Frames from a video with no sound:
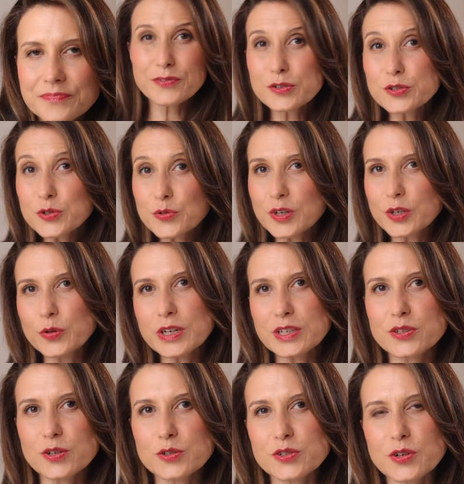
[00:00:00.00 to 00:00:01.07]
If you do a quick
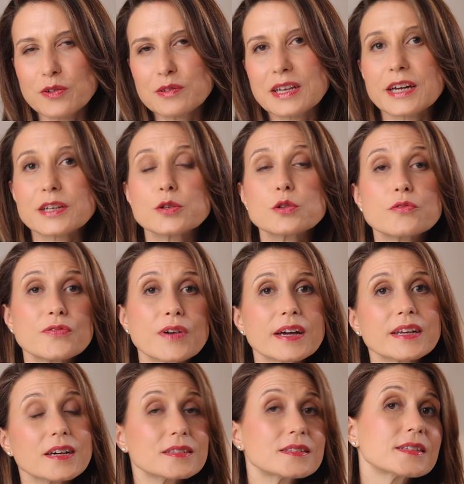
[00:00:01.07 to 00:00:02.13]
search online, you'll
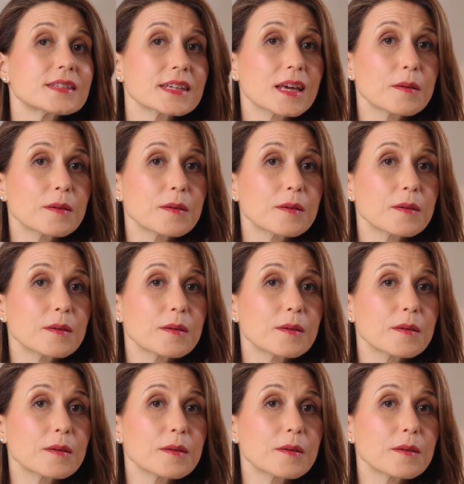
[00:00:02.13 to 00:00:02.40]
find Adana